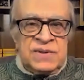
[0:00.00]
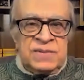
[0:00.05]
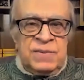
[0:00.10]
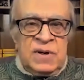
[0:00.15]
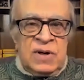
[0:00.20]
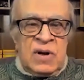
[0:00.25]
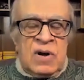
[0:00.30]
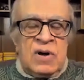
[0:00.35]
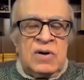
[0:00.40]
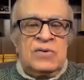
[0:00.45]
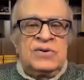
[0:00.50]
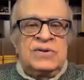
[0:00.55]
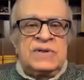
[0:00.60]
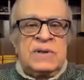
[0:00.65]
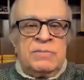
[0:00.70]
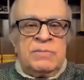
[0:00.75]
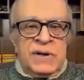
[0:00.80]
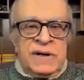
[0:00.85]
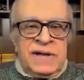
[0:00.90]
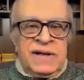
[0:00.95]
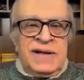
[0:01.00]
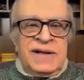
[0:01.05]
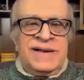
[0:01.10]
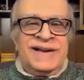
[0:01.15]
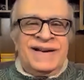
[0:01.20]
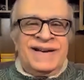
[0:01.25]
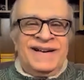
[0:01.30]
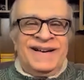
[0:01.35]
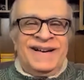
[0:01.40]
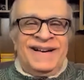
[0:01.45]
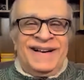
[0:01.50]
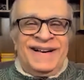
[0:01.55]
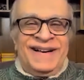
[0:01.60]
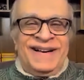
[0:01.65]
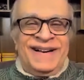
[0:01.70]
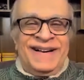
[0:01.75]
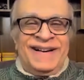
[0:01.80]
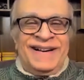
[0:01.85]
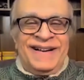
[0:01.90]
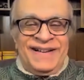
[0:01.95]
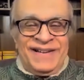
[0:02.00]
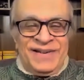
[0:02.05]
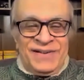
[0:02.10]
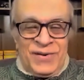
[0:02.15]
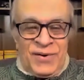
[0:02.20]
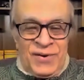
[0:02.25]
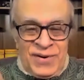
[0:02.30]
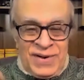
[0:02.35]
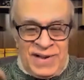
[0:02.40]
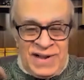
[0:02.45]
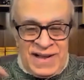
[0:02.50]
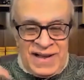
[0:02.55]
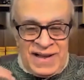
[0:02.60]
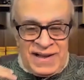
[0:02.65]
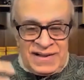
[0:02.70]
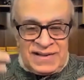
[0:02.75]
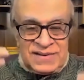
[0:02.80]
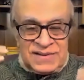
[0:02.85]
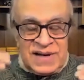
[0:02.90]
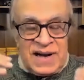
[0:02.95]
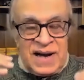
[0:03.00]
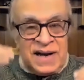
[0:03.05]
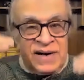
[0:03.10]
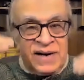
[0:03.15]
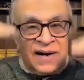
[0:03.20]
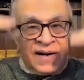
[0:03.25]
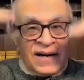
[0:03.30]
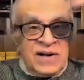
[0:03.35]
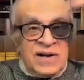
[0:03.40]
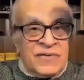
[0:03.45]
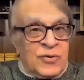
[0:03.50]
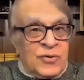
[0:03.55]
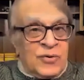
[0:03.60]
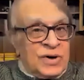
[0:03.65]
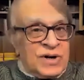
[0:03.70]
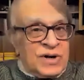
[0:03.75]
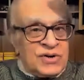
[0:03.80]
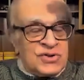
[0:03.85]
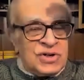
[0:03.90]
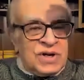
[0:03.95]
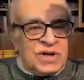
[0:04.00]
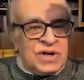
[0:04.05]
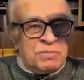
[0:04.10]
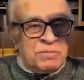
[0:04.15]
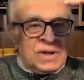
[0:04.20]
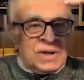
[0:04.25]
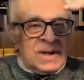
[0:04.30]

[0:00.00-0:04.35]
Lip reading: belong to somebody. There's a hierarchy of ownership,